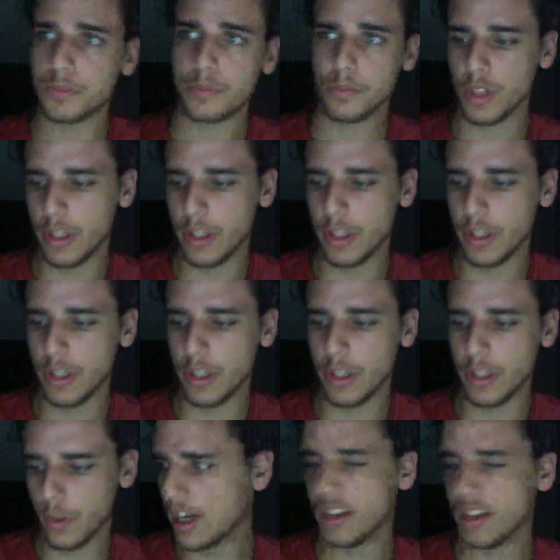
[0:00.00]
You wait
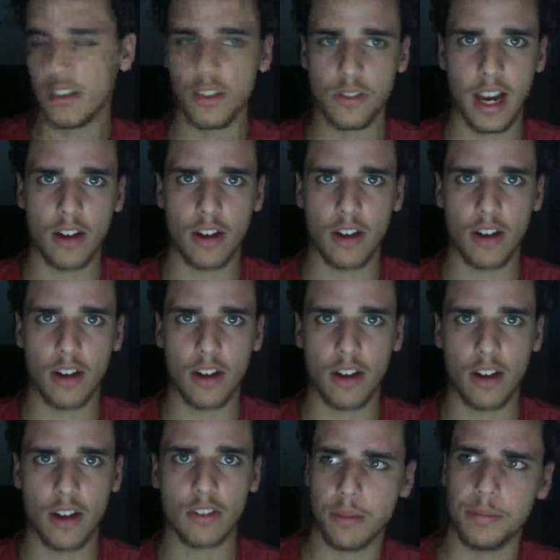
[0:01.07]
inside till the count's at 10,
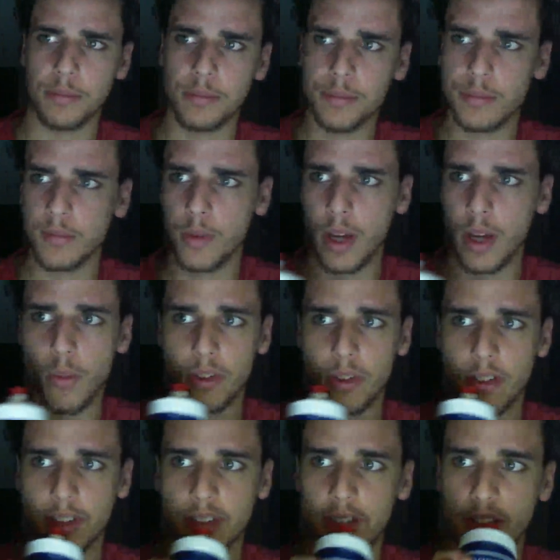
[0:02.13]
and once
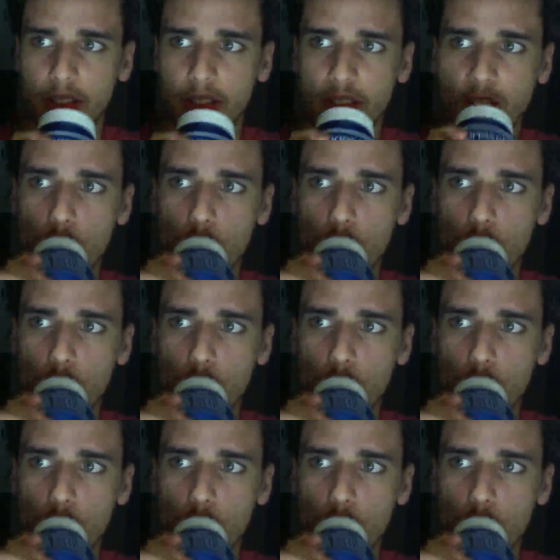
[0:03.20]
it's at 10,